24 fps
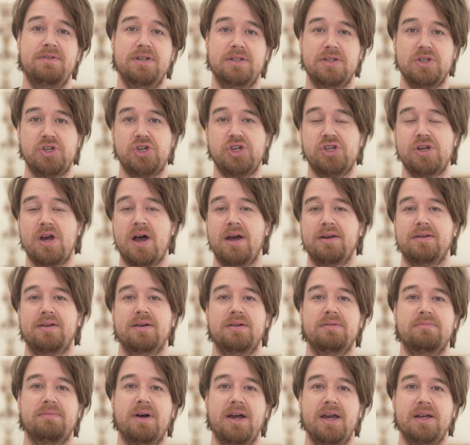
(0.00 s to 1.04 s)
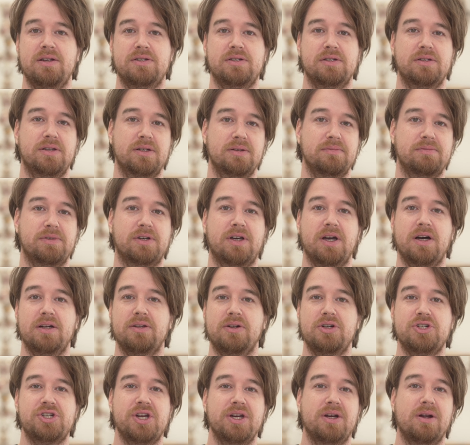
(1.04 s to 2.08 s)
to the shotgun mic to the
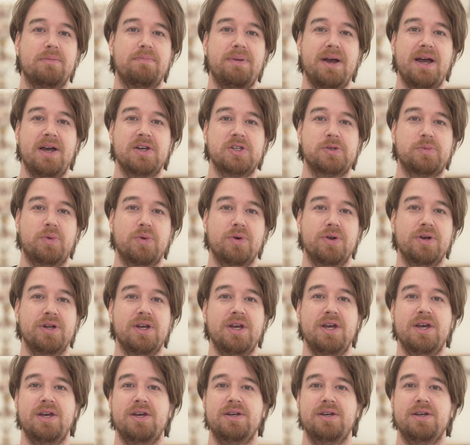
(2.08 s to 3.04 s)
color checker passport